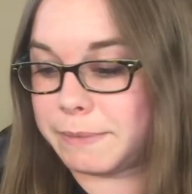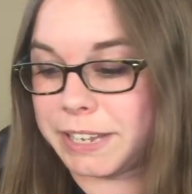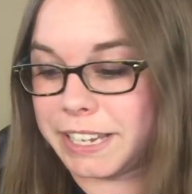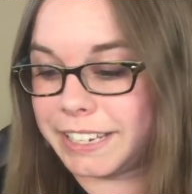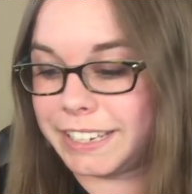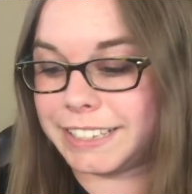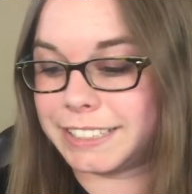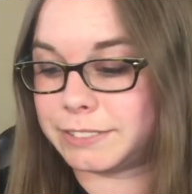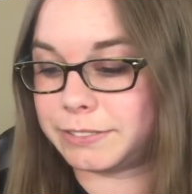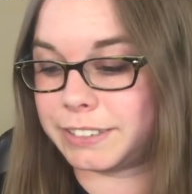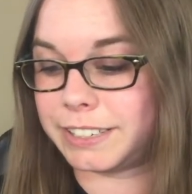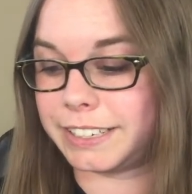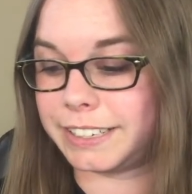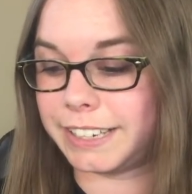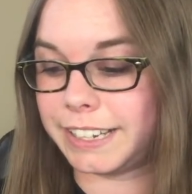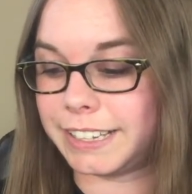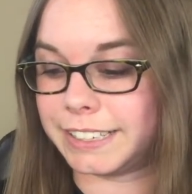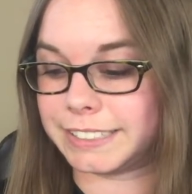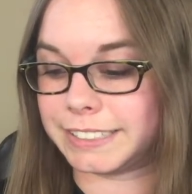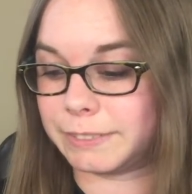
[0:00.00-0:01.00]
is what it
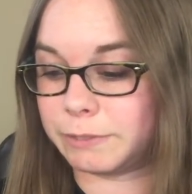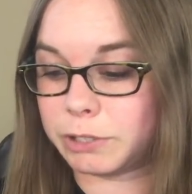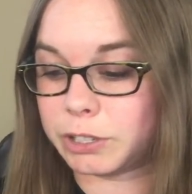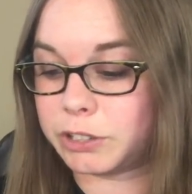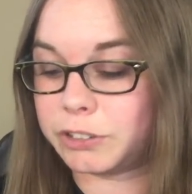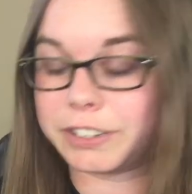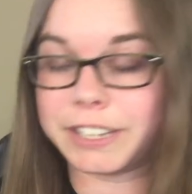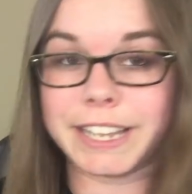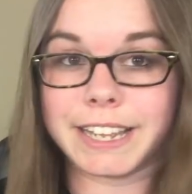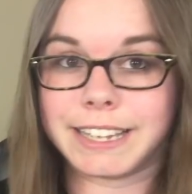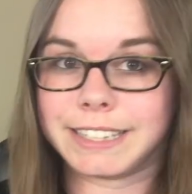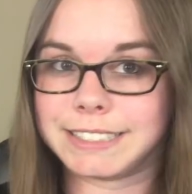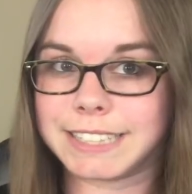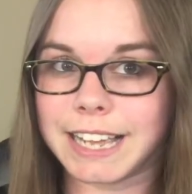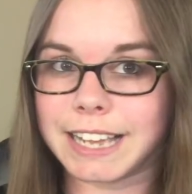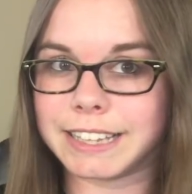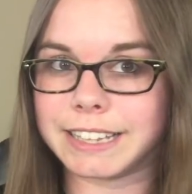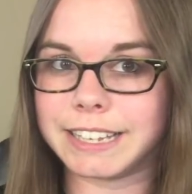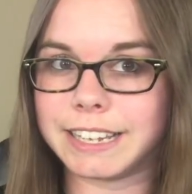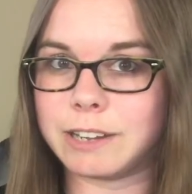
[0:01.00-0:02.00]
is, and we're looking
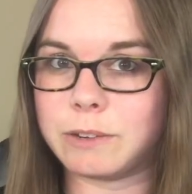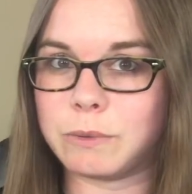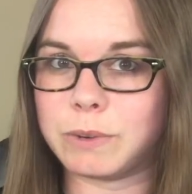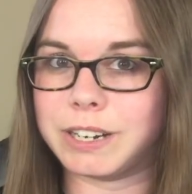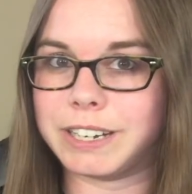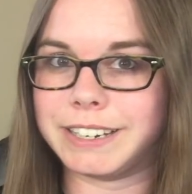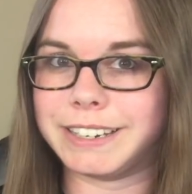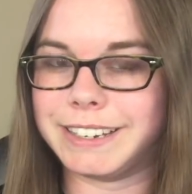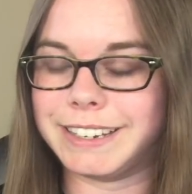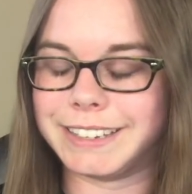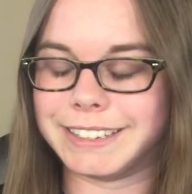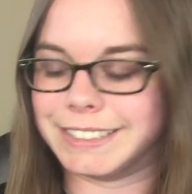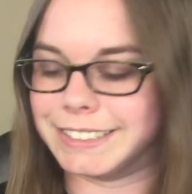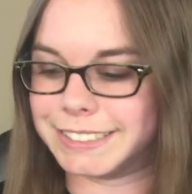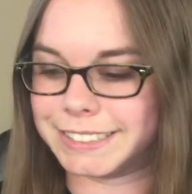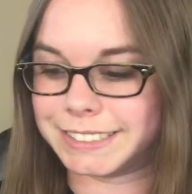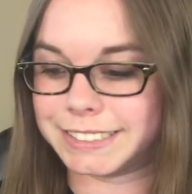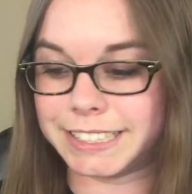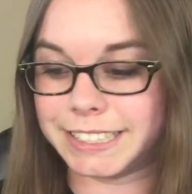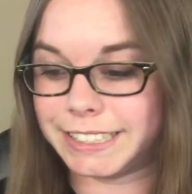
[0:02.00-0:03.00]
exactly at what it
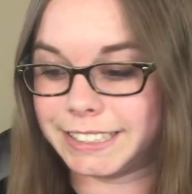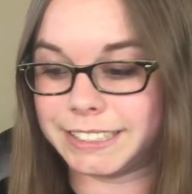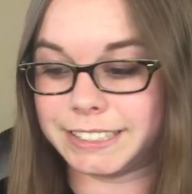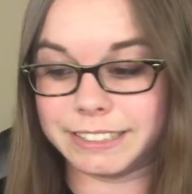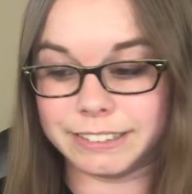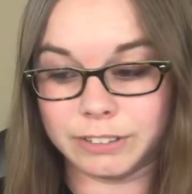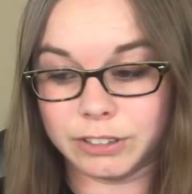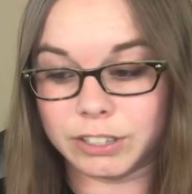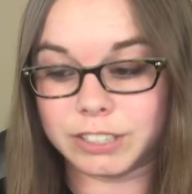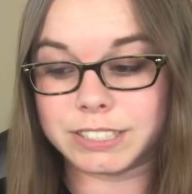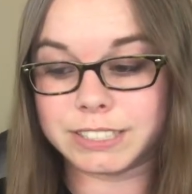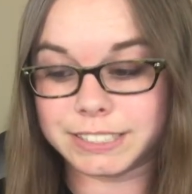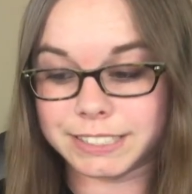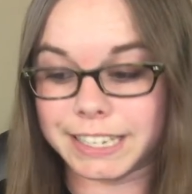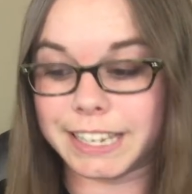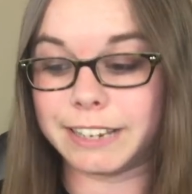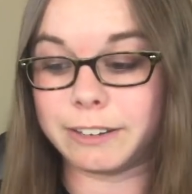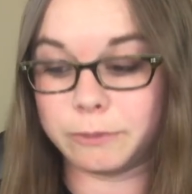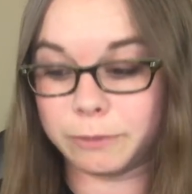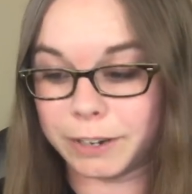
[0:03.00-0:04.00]
is. It looks
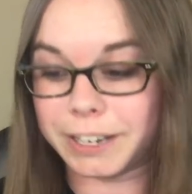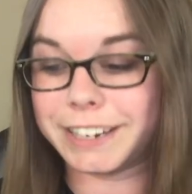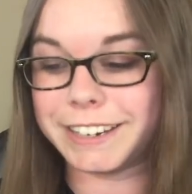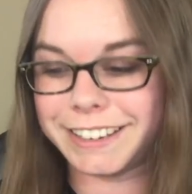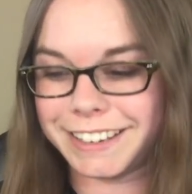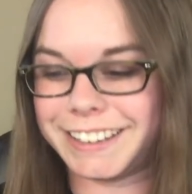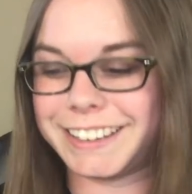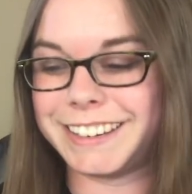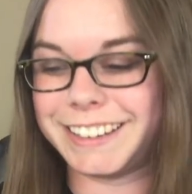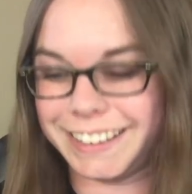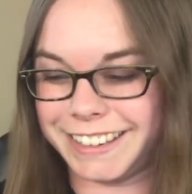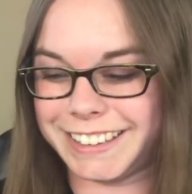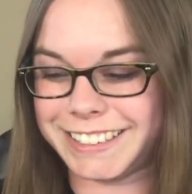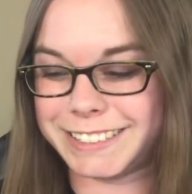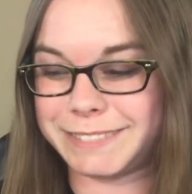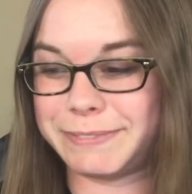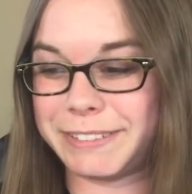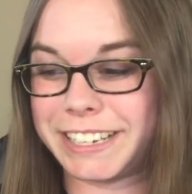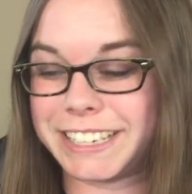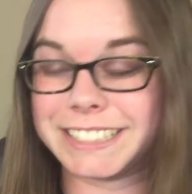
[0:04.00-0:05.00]
like what it
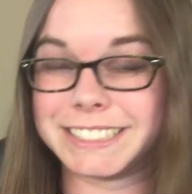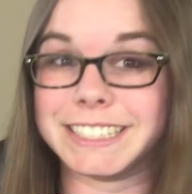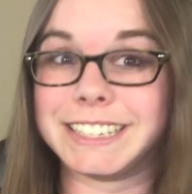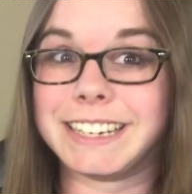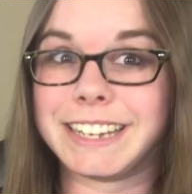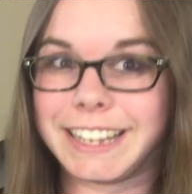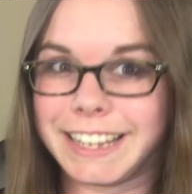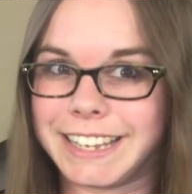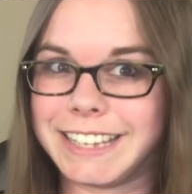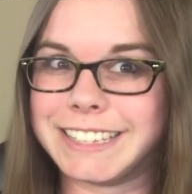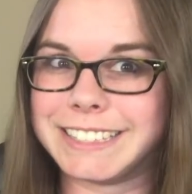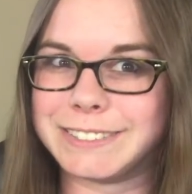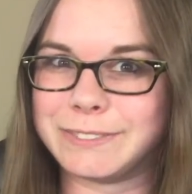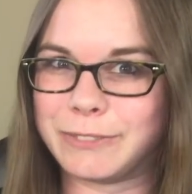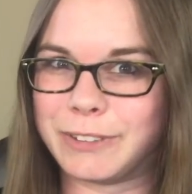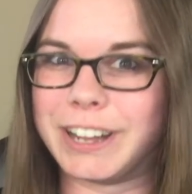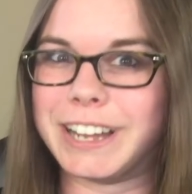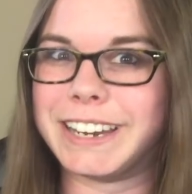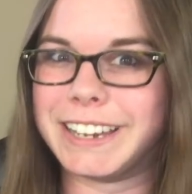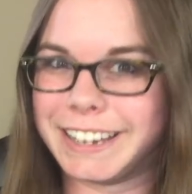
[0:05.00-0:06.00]
is because it is
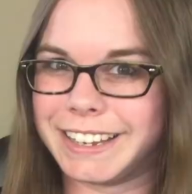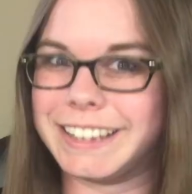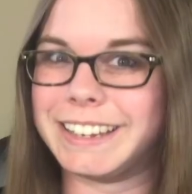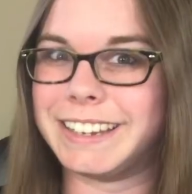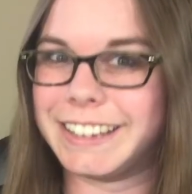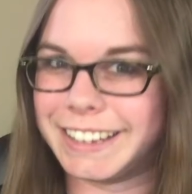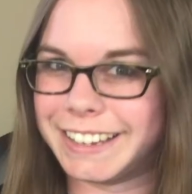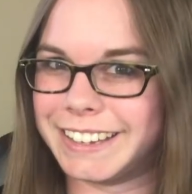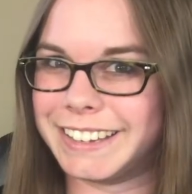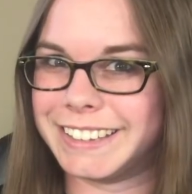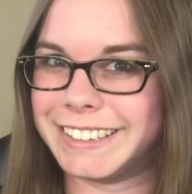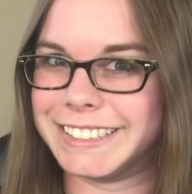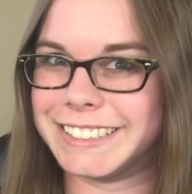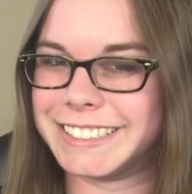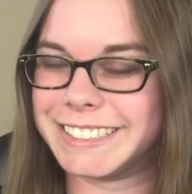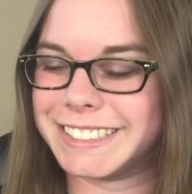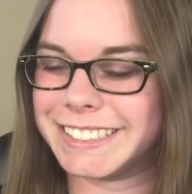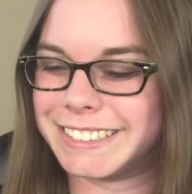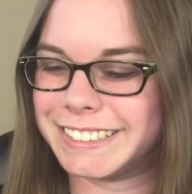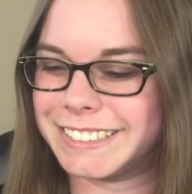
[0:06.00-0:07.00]
what it is.